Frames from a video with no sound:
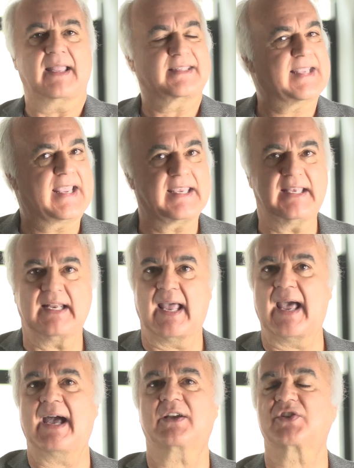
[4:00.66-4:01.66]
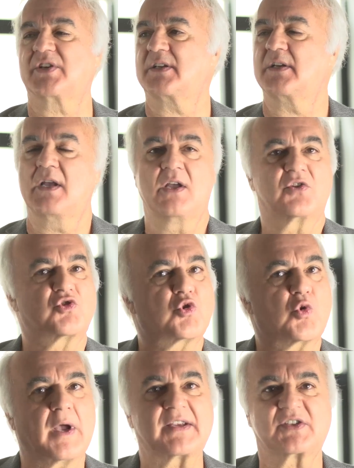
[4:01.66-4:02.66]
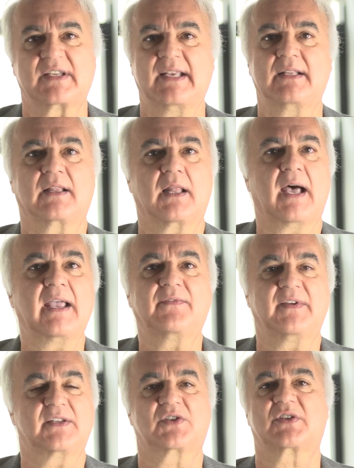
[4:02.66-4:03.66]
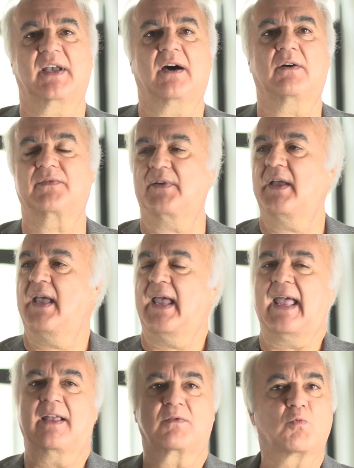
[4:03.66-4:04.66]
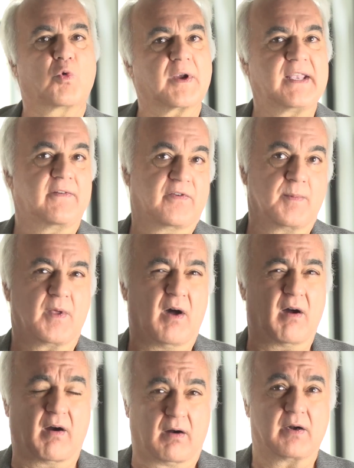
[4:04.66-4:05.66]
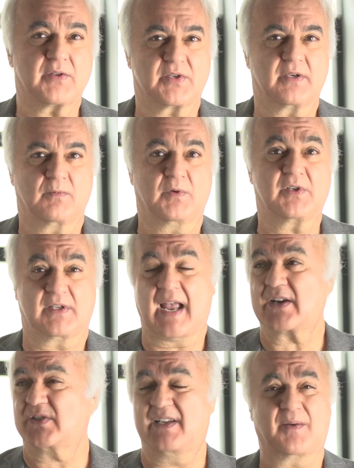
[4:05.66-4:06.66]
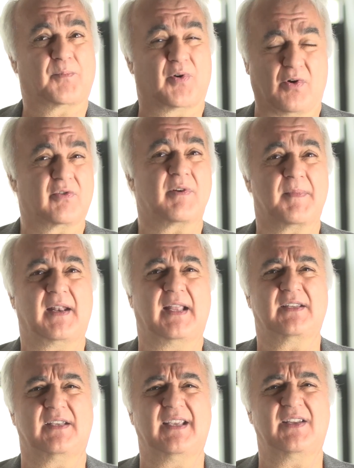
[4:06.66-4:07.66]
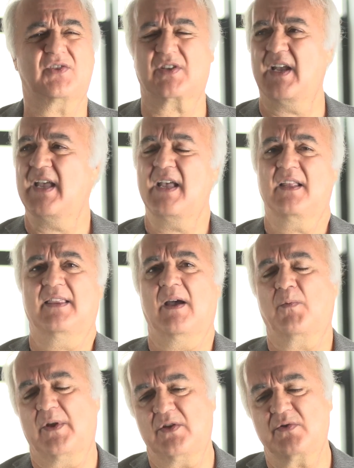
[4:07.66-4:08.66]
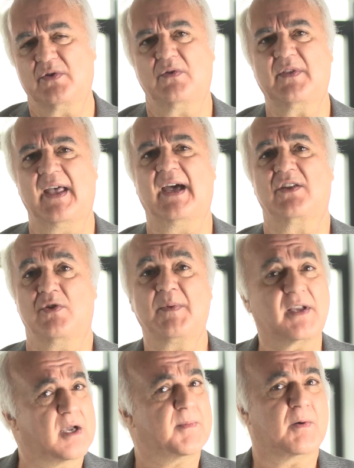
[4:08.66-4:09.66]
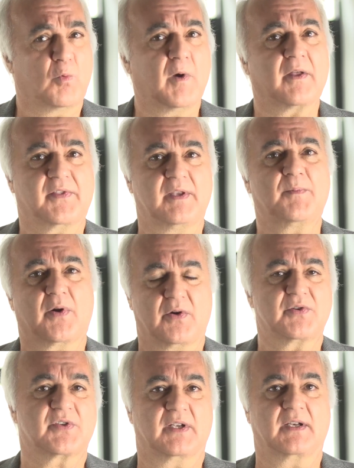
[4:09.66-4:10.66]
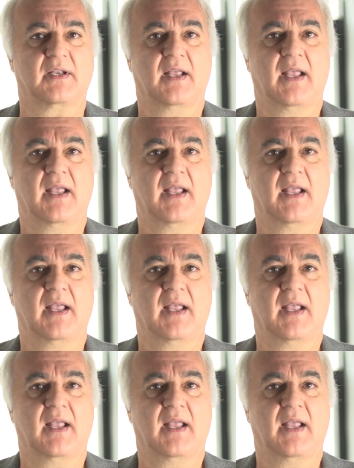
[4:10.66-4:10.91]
taking action, trusting life itself, and working from the heart, which is actually a program that I teach, that when you do that, you become a wealthy person.